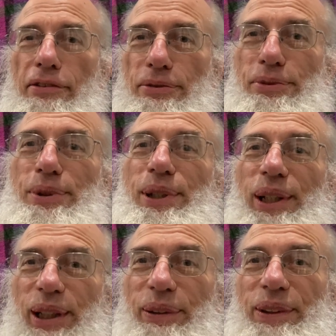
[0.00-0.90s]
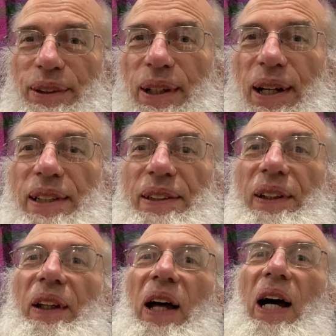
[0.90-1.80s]
really was nice,
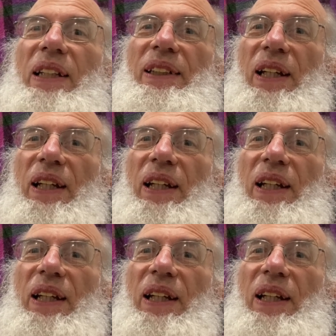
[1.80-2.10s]
lots